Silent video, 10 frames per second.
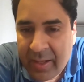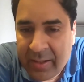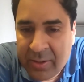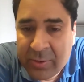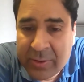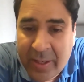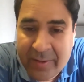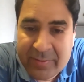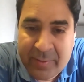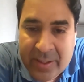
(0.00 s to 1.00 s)
do you have
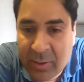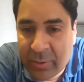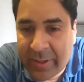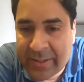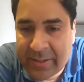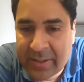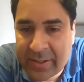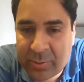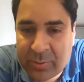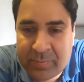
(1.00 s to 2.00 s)
some other location
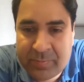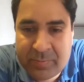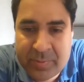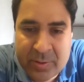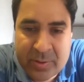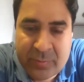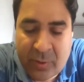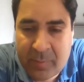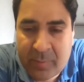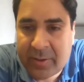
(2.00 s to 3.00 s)
to
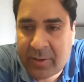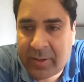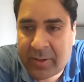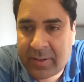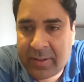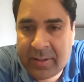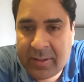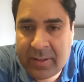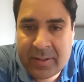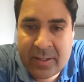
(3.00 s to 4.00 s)
fall back on.
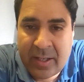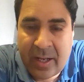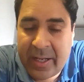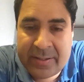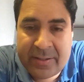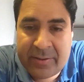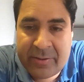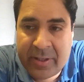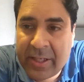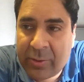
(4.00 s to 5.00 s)
I
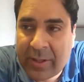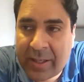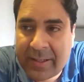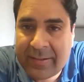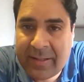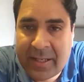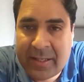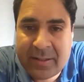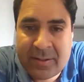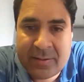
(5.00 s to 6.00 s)
really don't understand
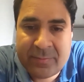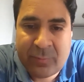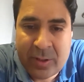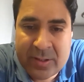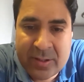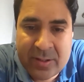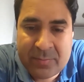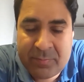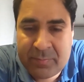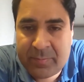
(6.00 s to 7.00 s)
what the
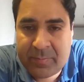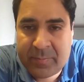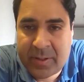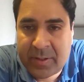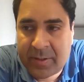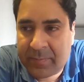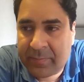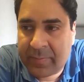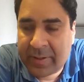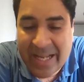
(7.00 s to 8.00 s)
uh,
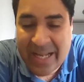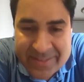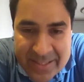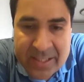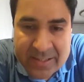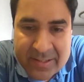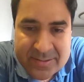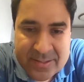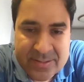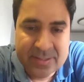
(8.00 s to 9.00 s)
rationale in
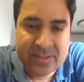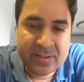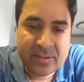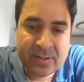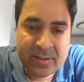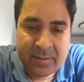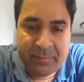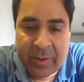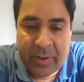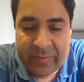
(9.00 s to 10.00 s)
this is.
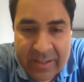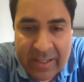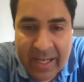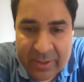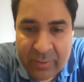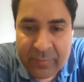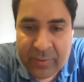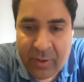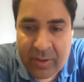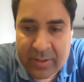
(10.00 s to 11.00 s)
Because if there's an act of
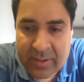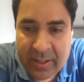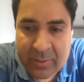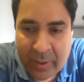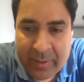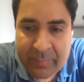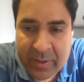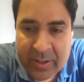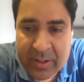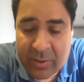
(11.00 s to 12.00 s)
God in one
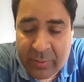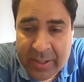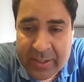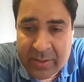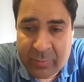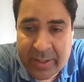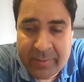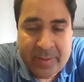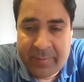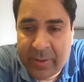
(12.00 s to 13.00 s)
particular location where
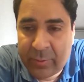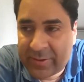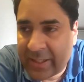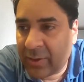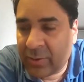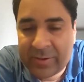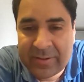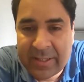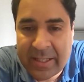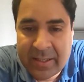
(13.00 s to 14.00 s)
maybe you stay, you don't
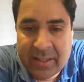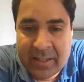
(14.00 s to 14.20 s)
stay,